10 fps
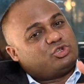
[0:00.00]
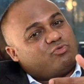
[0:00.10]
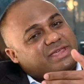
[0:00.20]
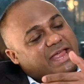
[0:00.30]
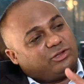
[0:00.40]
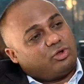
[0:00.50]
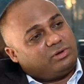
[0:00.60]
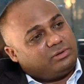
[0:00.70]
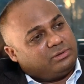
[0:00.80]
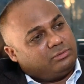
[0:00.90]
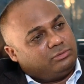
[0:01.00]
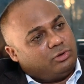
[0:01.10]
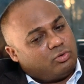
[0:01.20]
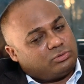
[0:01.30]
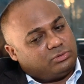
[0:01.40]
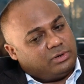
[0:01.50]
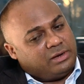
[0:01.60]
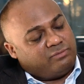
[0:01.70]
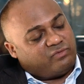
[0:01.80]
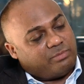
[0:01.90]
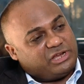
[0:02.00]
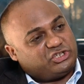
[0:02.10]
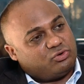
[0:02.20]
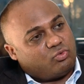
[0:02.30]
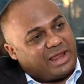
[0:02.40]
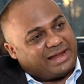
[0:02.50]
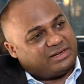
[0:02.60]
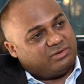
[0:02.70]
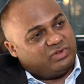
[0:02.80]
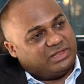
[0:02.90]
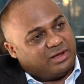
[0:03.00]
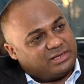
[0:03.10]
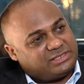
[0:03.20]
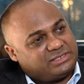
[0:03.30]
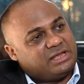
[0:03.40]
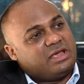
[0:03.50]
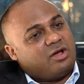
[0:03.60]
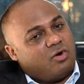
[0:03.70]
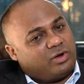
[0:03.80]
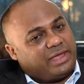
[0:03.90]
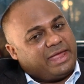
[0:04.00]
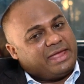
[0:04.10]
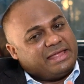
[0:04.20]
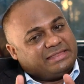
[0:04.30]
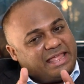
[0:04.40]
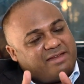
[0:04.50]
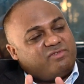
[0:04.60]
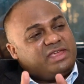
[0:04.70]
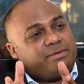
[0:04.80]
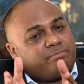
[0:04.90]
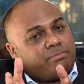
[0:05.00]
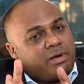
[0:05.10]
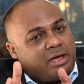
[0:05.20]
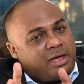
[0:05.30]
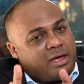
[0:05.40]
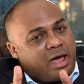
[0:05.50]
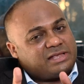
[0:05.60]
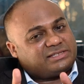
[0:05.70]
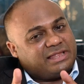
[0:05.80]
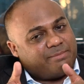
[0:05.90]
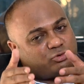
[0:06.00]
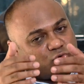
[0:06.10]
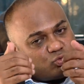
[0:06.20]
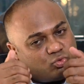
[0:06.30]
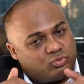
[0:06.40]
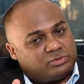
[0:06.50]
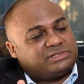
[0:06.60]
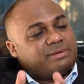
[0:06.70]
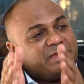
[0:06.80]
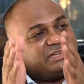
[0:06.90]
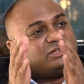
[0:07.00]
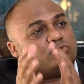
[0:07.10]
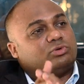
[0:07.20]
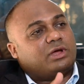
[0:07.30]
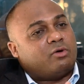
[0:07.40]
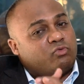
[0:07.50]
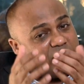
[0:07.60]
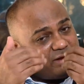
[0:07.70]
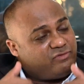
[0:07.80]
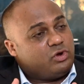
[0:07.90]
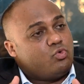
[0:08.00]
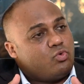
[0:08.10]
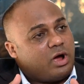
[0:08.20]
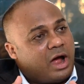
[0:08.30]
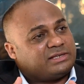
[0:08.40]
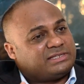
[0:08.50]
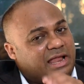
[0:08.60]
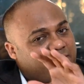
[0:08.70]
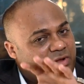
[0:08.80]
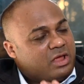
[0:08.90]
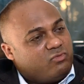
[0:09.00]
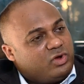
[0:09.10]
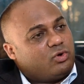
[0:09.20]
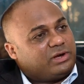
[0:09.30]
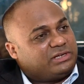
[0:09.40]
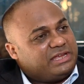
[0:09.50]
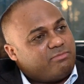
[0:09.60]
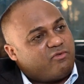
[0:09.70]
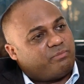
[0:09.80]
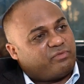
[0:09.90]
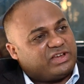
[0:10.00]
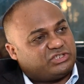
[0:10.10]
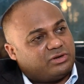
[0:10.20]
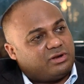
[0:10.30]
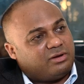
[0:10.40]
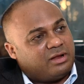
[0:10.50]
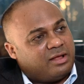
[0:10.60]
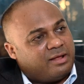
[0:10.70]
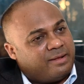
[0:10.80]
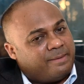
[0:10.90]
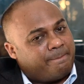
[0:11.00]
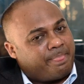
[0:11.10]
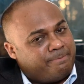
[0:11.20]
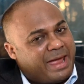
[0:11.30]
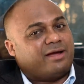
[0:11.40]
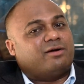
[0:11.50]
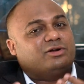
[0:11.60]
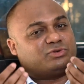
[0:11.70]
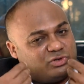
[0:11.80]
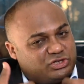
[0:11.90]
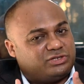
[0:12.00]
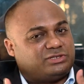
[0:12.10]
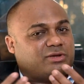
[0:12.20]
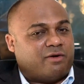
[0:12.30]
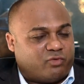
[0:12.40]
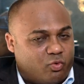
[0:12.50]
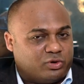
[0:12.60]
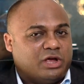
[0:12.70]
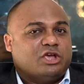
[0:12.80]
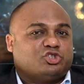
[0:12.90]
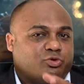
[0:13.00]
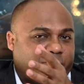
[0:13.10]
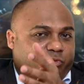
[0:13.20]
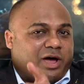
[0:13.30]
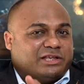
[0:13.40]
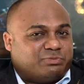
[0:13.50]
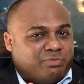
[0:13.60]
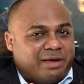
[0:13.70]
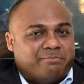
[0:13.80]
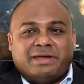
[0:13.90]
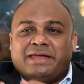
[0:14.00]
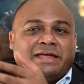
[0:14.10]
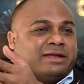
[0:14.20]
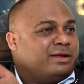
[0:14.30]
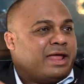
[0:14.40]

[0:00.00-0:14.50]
So we get the information collected with us. Okay, then we ask them to submit it to we review ourselves. We got a team of professional bankers, which is of course supervised by me and